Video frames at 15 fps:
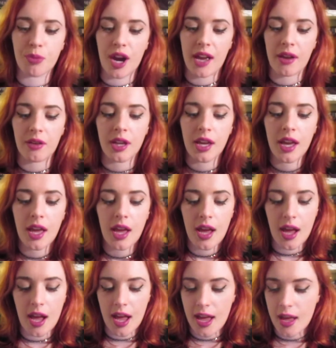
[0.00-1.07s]
brown.
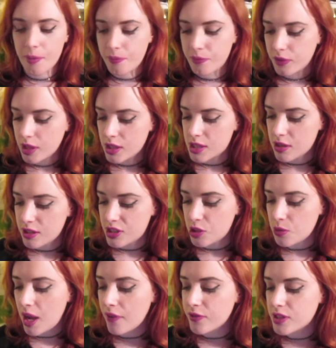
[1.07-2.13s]
Um, so I
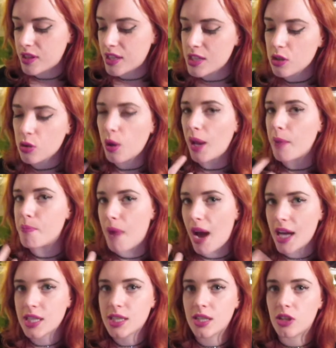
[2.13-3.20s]
do have to, these are quite
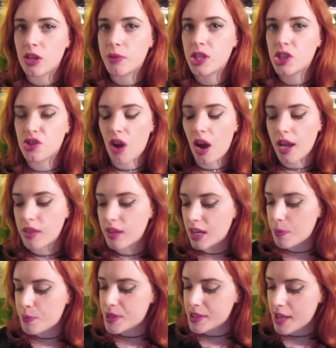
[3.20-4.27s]
matte so they're a bit dry in the
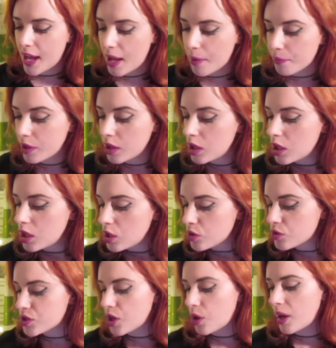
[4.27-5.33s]
lips. Um,
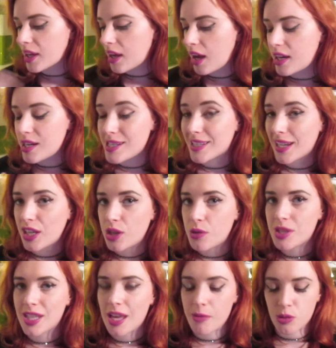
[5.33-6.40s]
so I kind of need to get
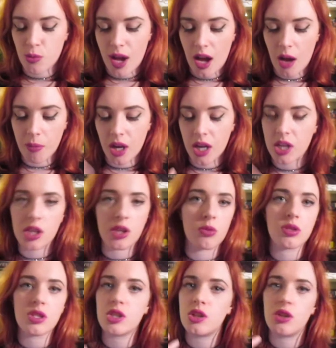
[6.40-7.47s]
used to them as well. I'm kind of
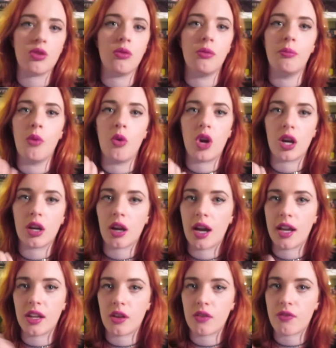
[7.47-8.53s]
used to more
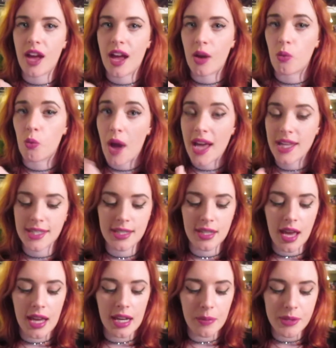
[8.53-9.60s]
kind of uh, wet
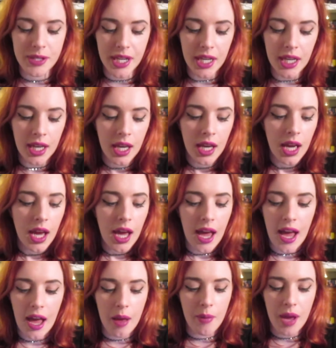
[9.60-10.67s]
uh, lipstick.
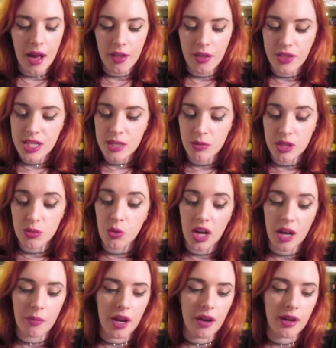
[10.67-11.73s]
Um, and this one is one
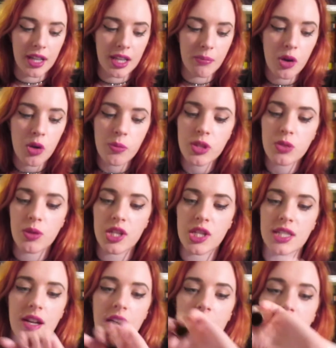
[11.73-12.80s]
I'm wearing at the moment, which
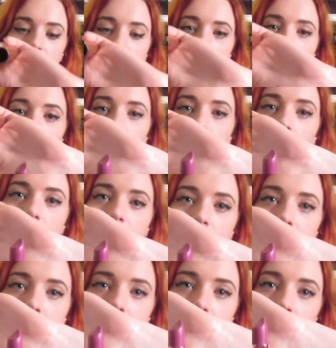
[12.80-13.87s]
is kind of the
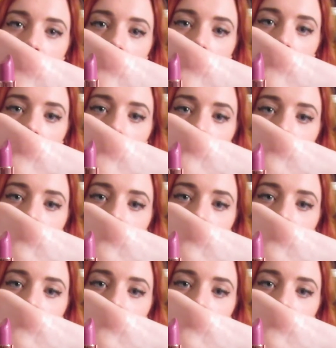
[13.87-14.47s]
violets uh,